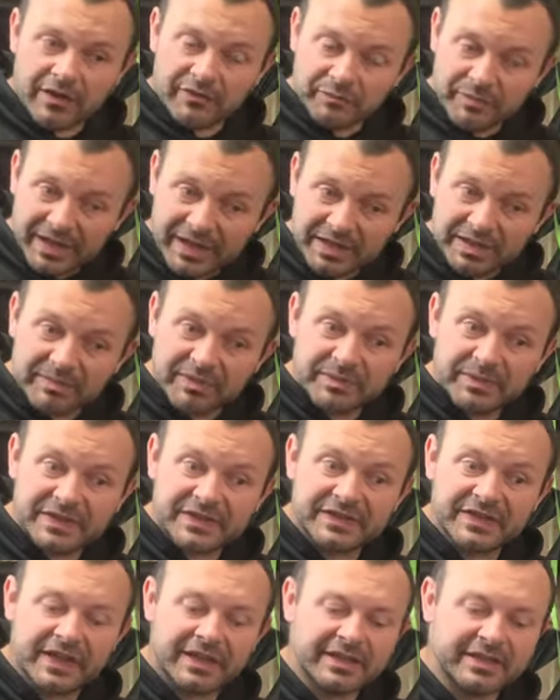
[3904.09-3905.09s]
I've made a
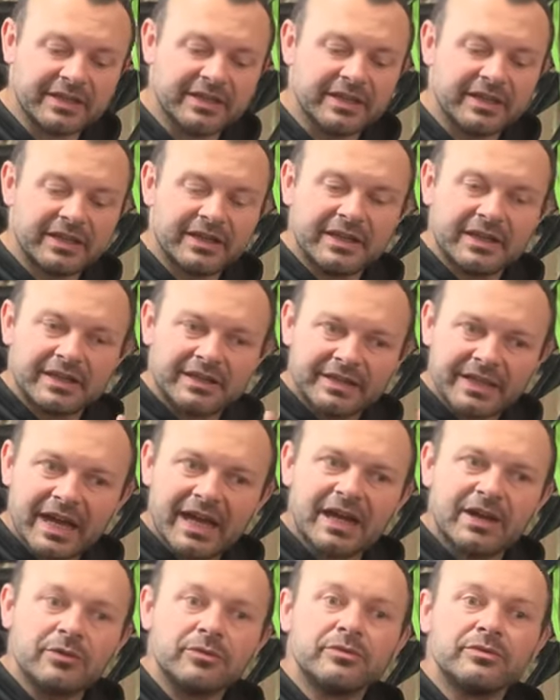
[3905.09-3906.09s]
mistake.
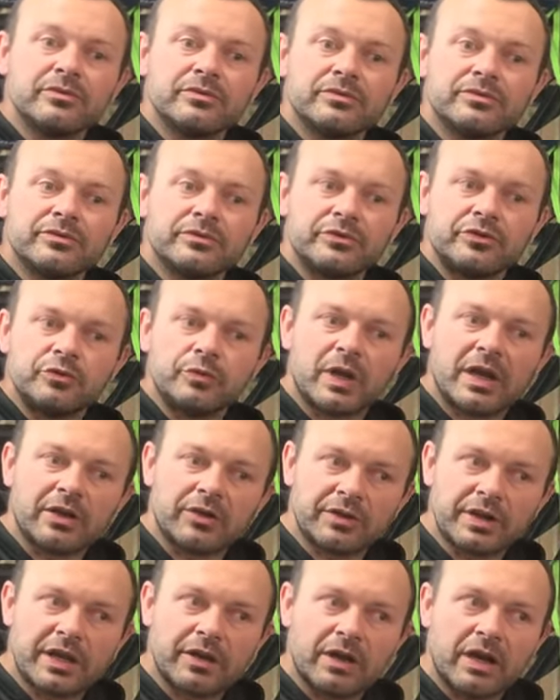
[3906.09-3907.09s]
Now, do I
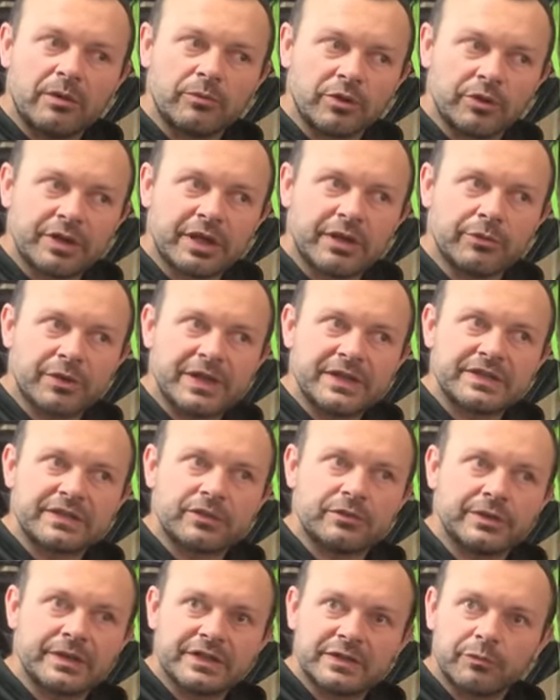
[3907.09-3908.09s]
gonna? I'm gonna race
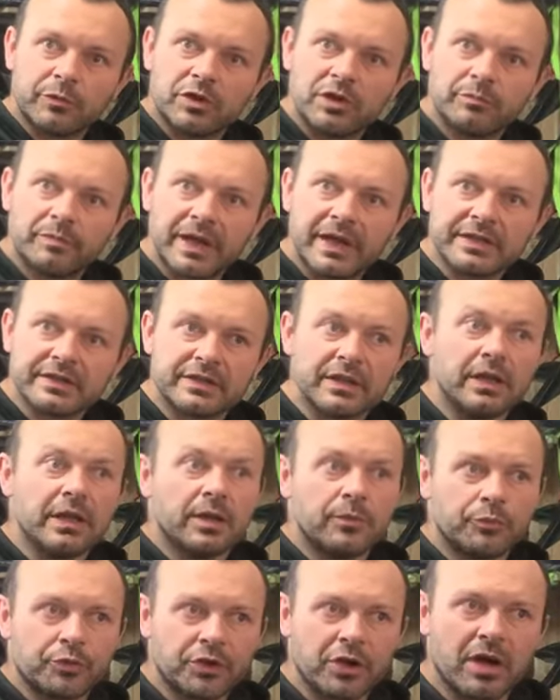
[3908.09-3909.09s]
on a smaller bike,
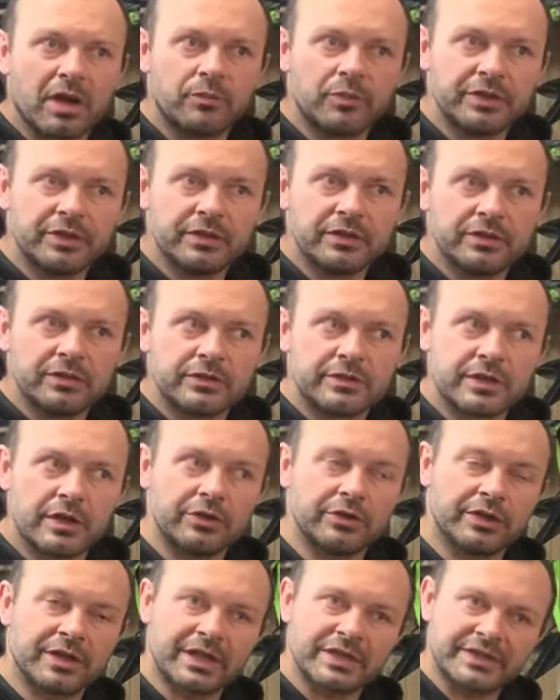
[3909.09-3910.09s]
probably. So
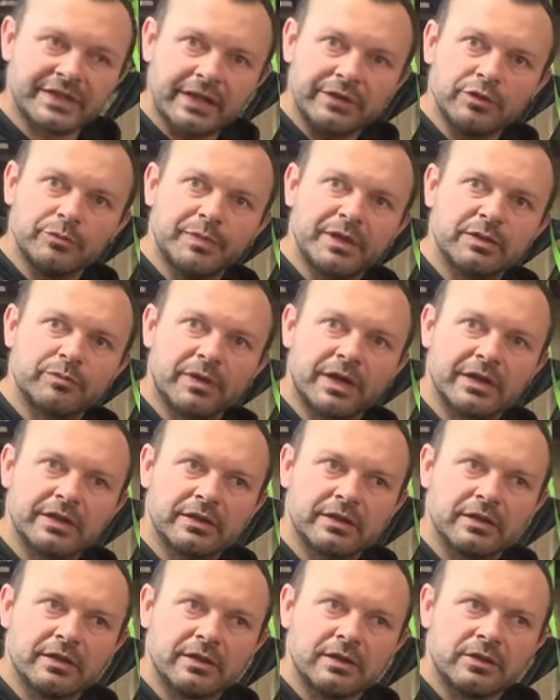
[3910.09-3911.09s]
I'm gonna sell you big bike.
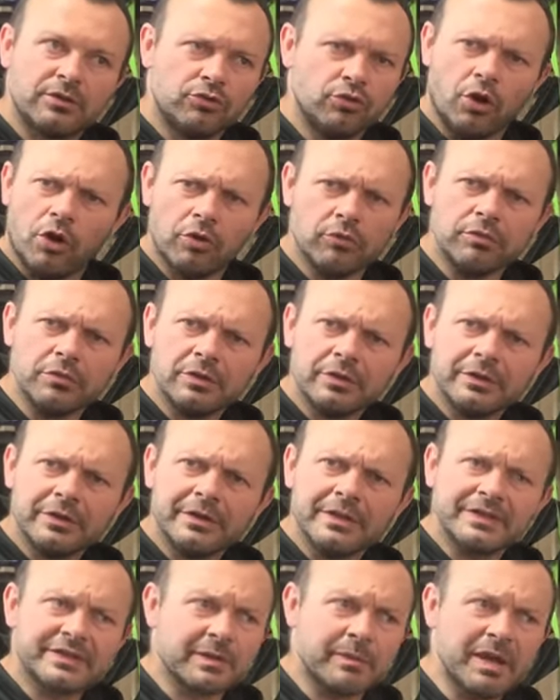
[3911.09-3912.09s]
No. no.
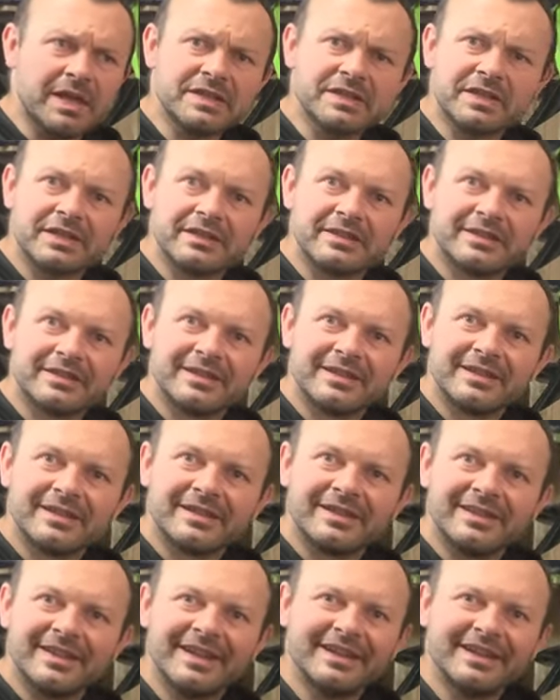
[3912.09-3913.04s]
It's amazing. I want them both.